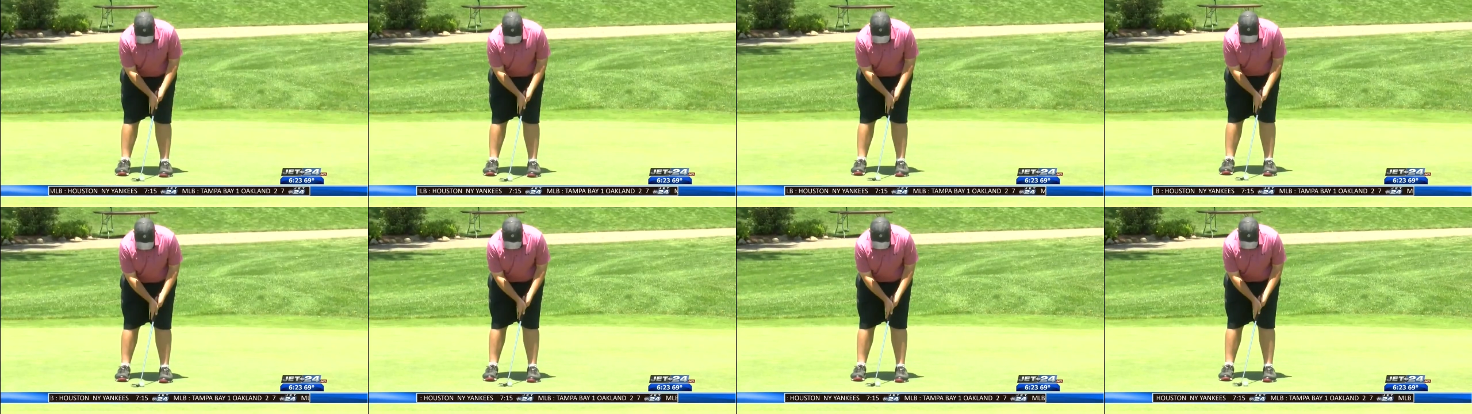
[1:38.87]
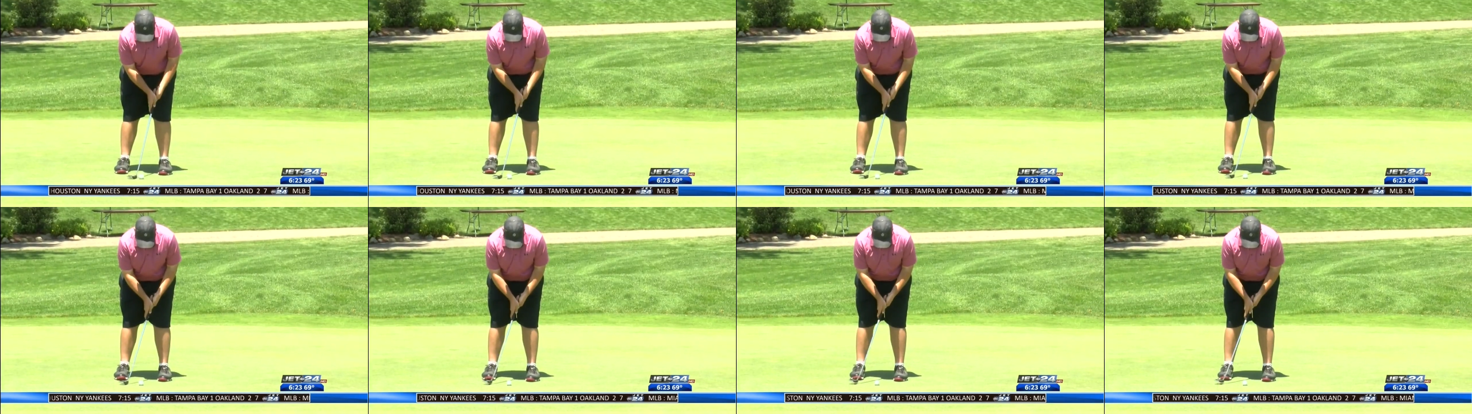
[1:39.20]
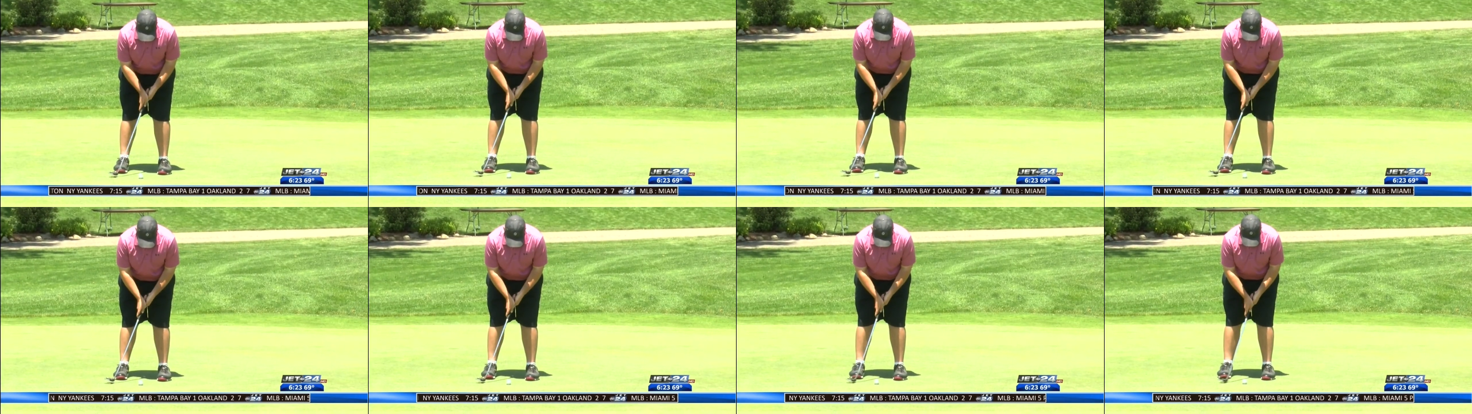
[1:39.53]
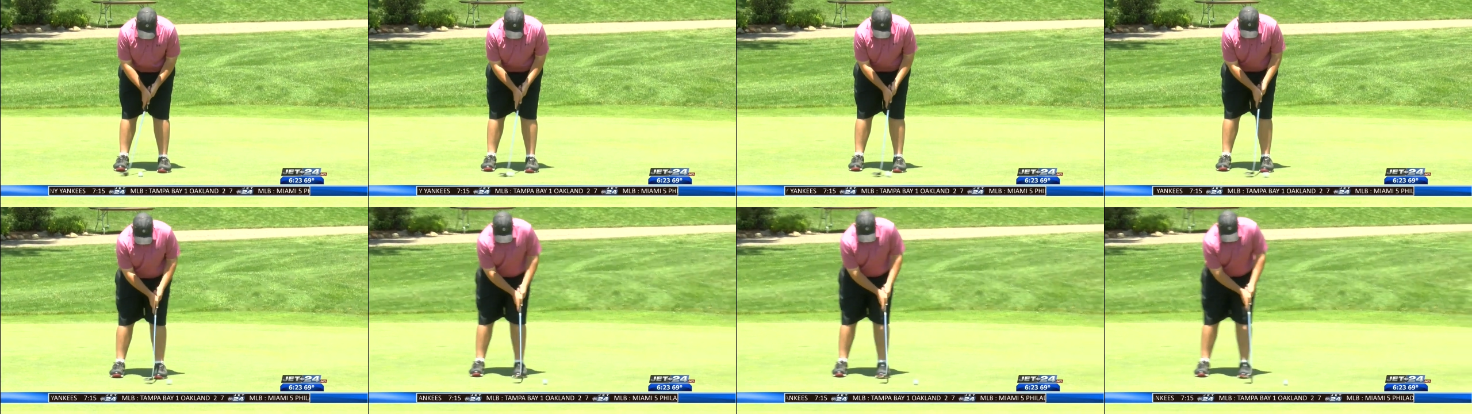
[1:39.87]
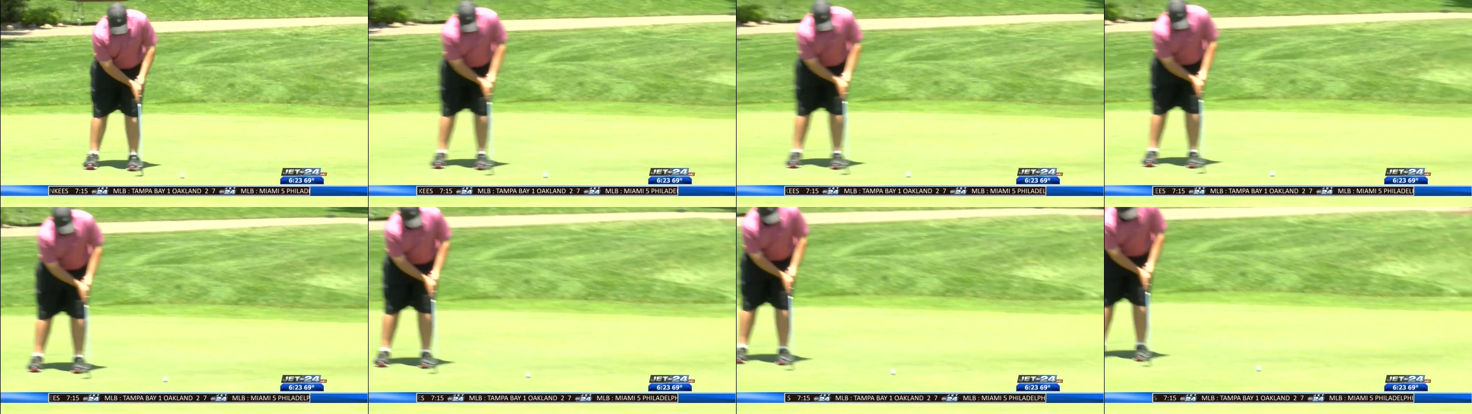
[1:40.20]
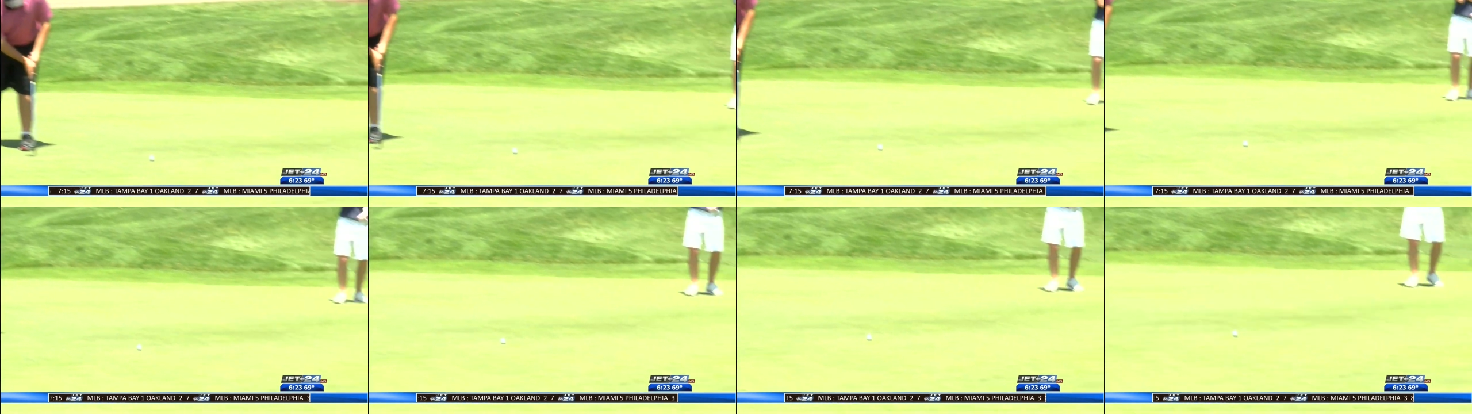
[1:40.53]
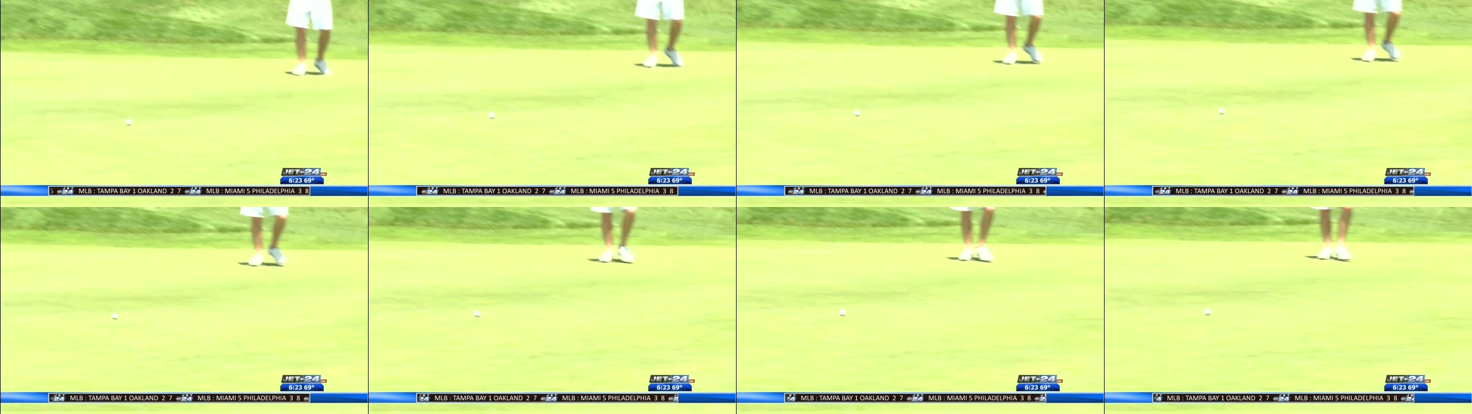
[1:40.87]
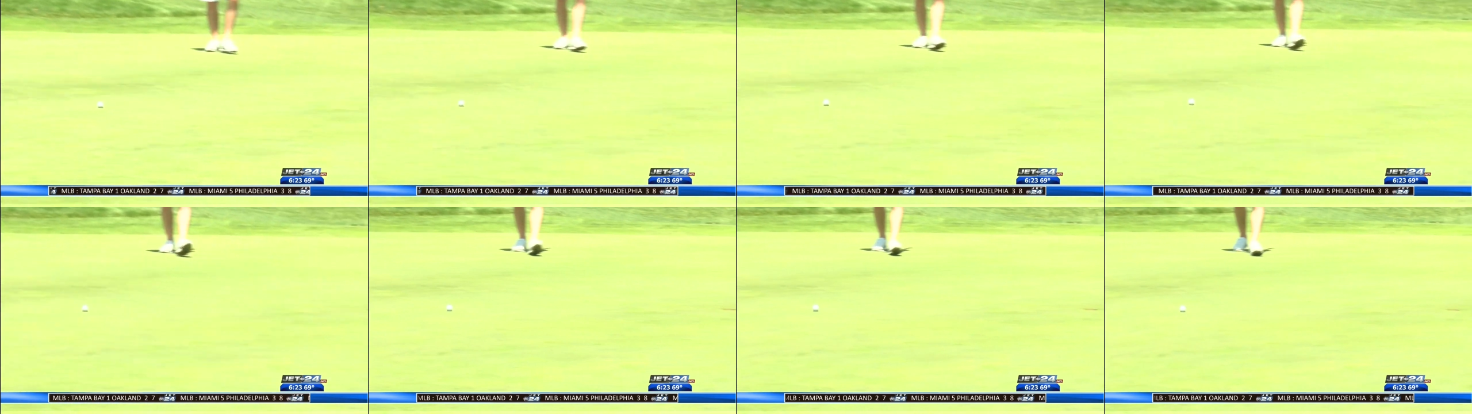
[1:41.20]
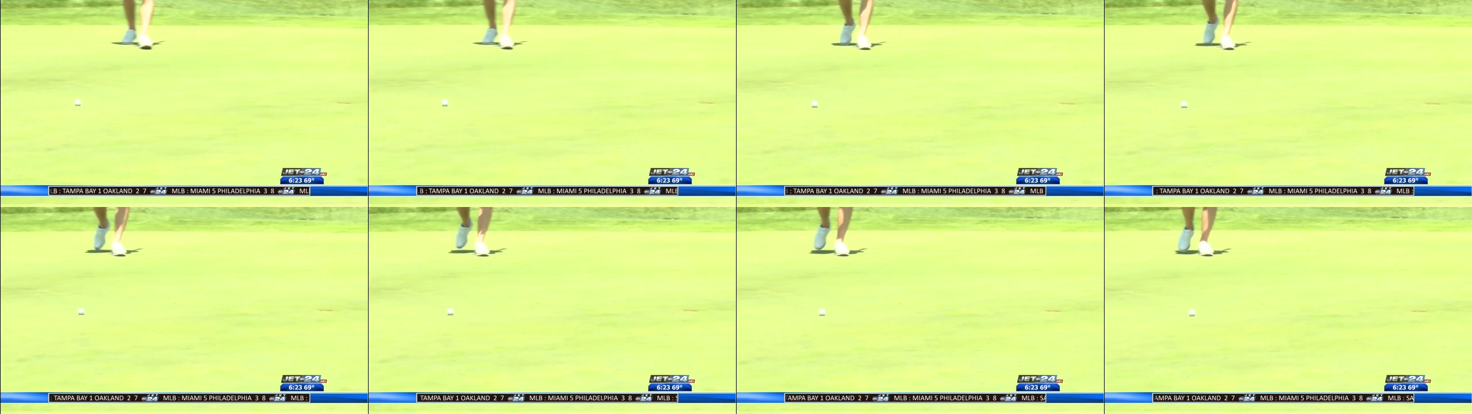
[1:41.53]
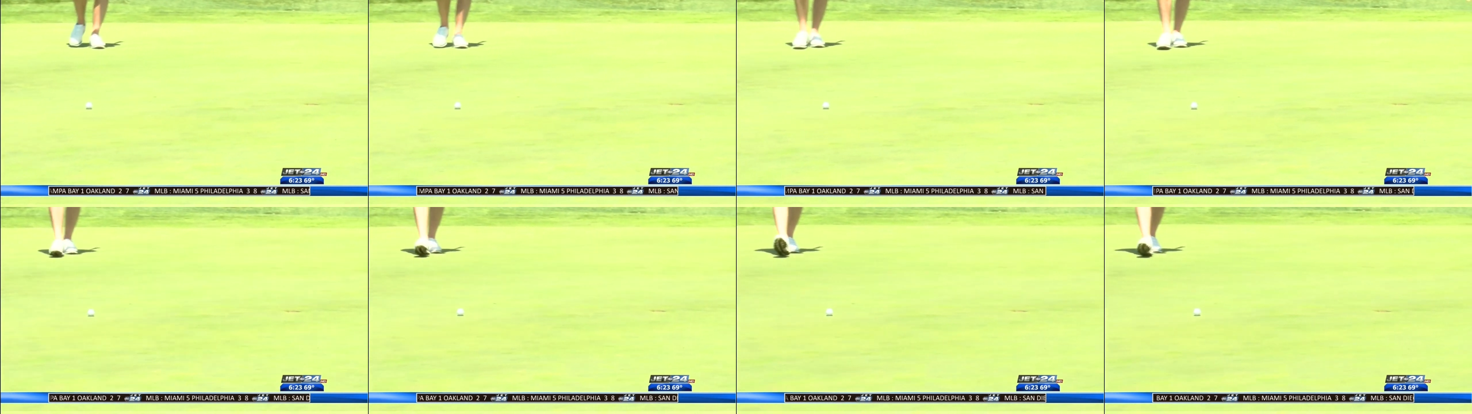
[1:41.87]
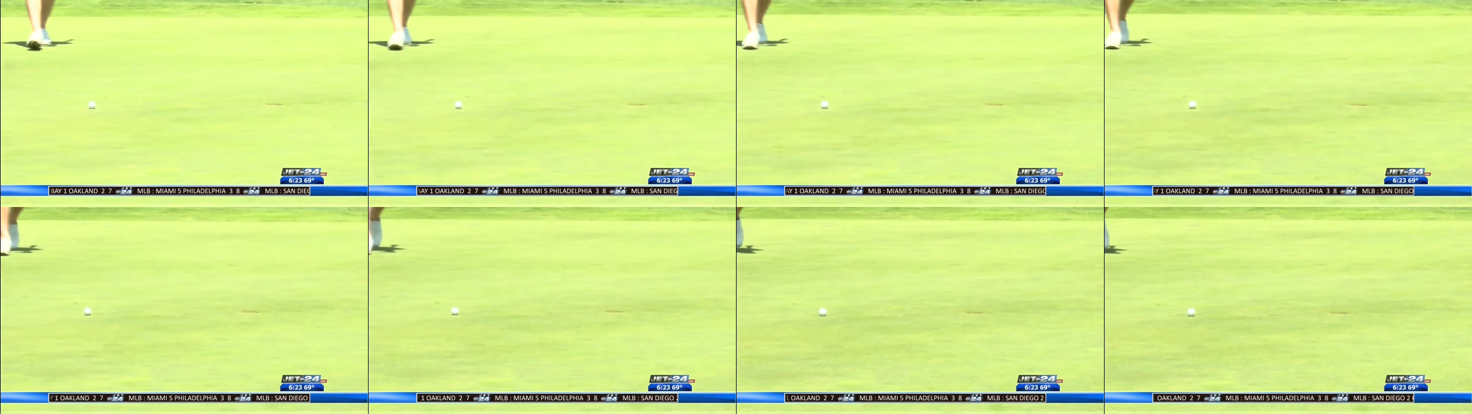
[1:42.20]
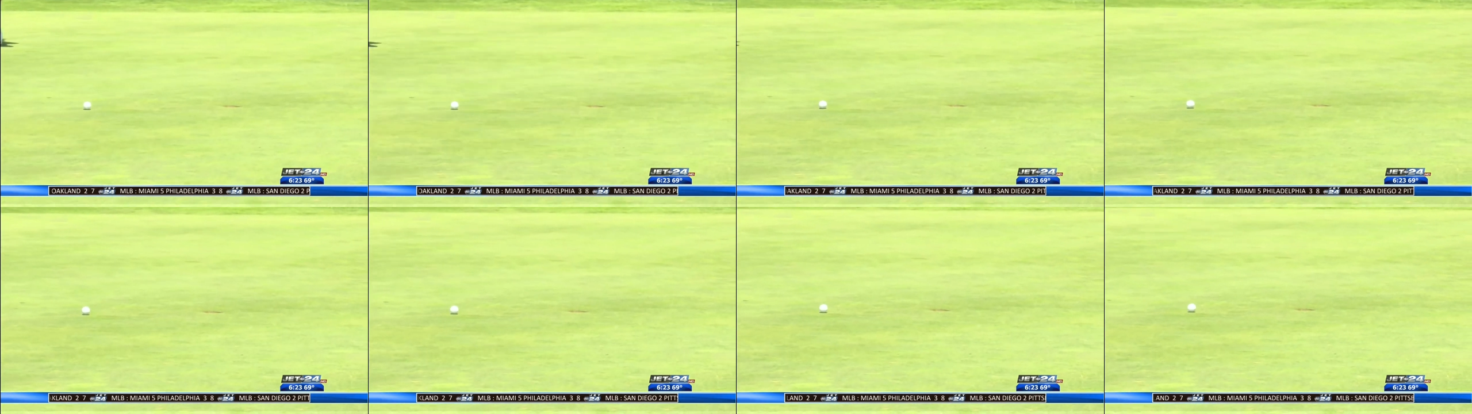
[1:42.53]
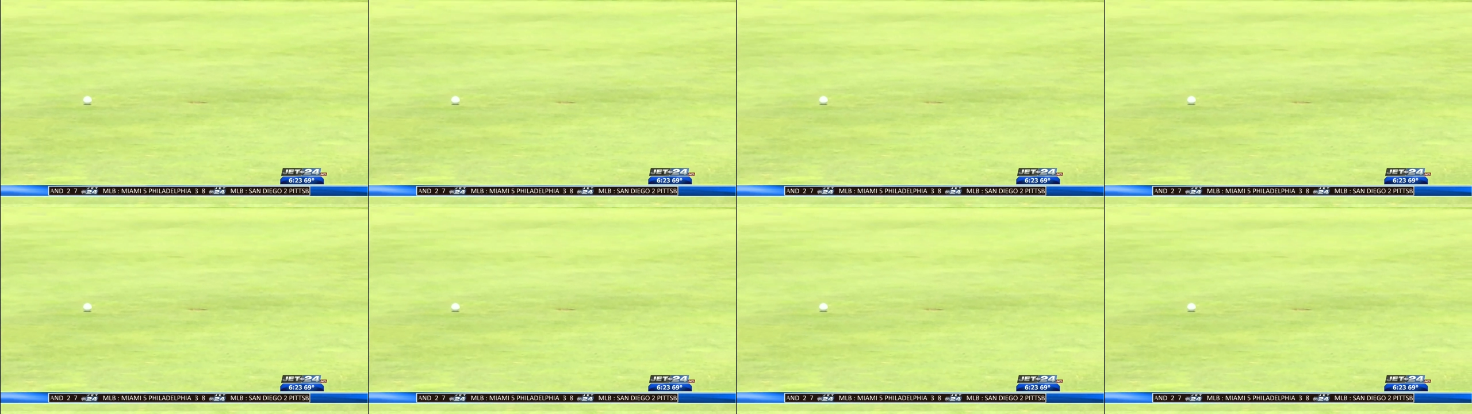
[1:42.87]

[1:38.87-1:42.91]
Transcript: [unreadable: no face in view]